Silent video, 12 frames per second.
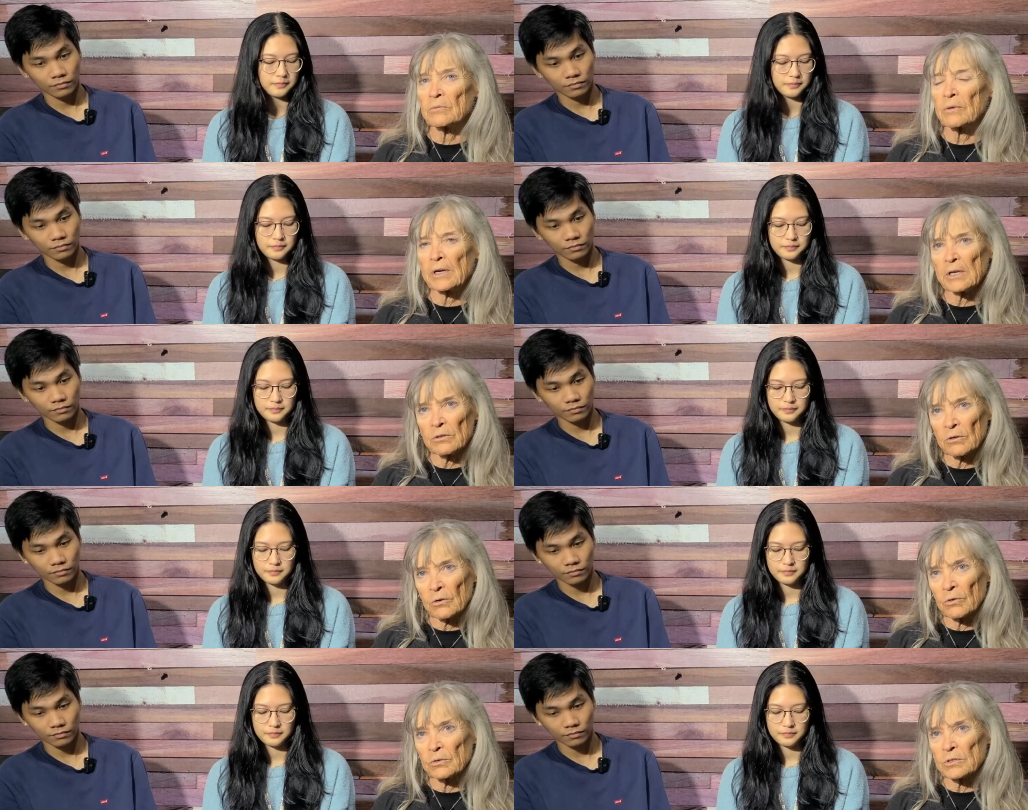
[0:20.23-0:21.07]
Speaker 1: and
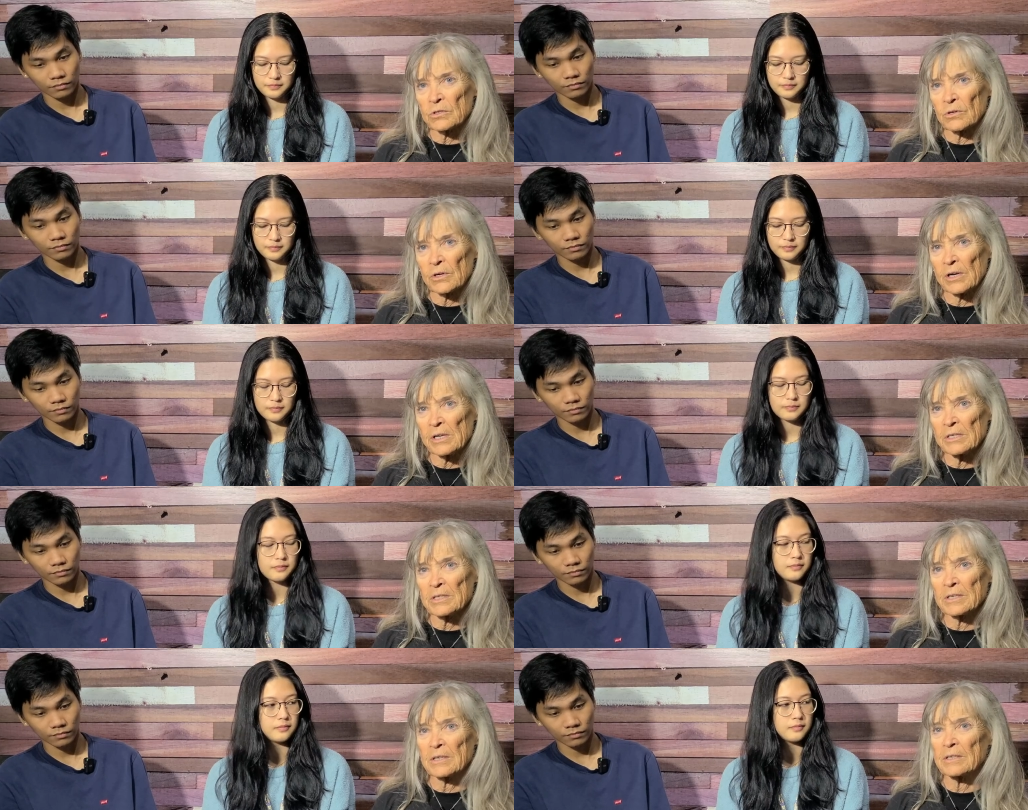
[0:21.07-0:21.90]
writing their own
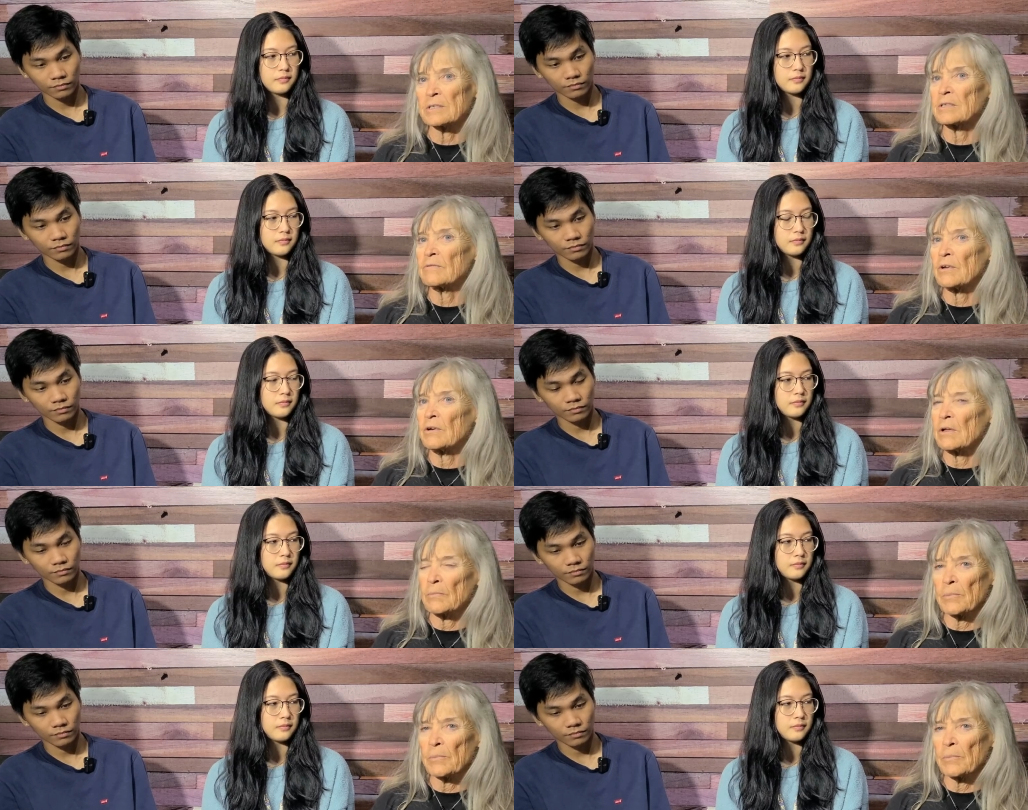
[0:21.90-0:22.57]
stories, it's very